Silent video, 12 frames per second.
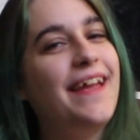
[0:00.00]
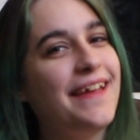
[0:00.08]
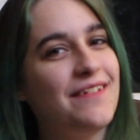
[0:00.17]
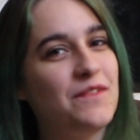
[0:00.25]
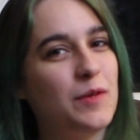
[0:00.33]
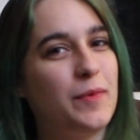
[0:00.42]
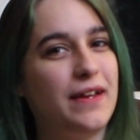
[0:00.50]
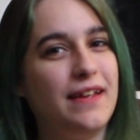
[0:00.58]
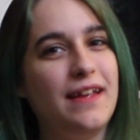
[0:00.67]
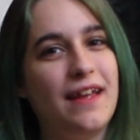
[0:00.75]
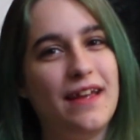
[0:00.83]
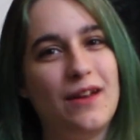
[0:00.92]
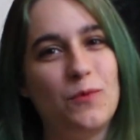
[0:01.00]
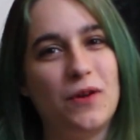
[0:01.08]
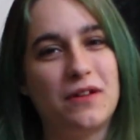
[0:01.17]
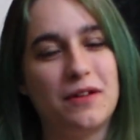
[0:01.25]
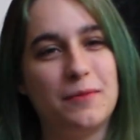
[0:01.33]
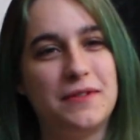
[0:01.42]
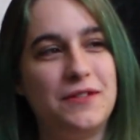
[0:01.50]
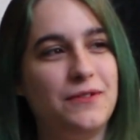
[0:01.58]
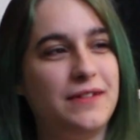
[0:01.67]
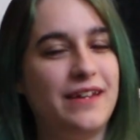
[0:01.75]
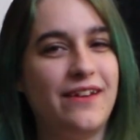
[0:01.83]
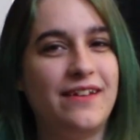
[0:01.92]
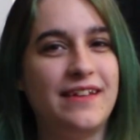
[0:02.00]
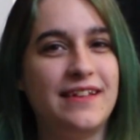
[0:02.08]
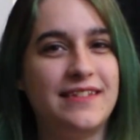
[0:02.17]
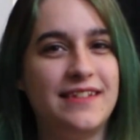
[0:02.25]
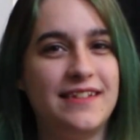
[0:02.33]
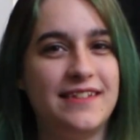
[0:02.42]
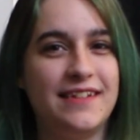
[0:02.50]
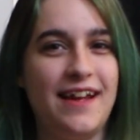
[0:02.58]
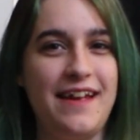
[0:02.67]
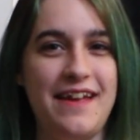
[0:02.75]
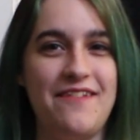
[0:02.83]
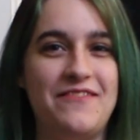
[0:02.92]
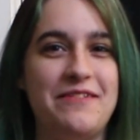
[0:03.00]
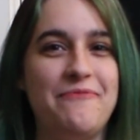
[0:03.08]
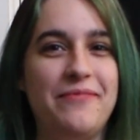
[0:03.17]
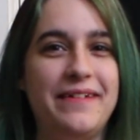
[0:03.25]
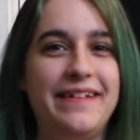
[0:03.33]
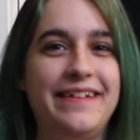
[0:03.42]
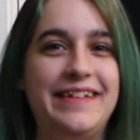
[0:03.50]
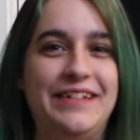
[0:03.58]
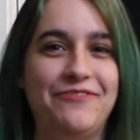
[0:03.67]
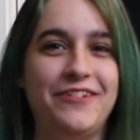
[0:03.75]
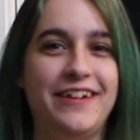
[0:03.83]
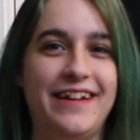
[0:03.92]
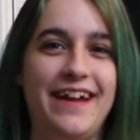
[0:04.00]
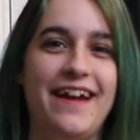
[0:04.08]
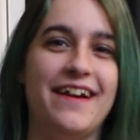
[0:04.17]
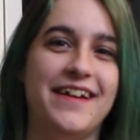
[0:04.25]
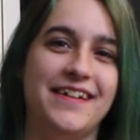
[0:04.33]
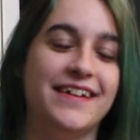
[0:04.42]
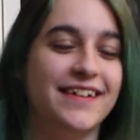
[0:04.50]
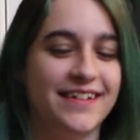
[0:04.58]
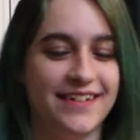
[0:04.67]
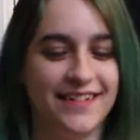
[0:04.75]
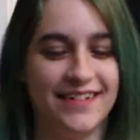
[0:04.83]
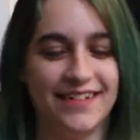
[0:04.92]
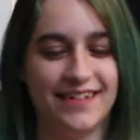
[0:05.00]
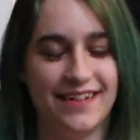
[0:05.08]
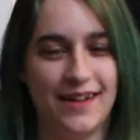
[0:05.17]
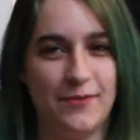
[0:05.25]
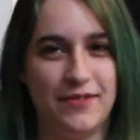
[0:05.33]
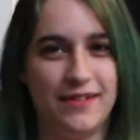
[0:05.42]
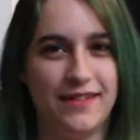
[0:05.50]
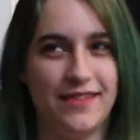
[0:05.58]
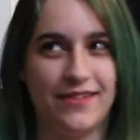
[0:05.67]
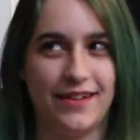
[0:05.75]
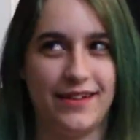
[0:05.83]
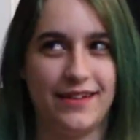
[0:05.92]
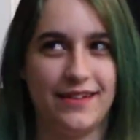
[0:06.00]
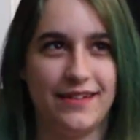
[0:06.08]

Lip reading: everybody, and welcome to KieryGeek season. I have completely different hair. I mean, 3.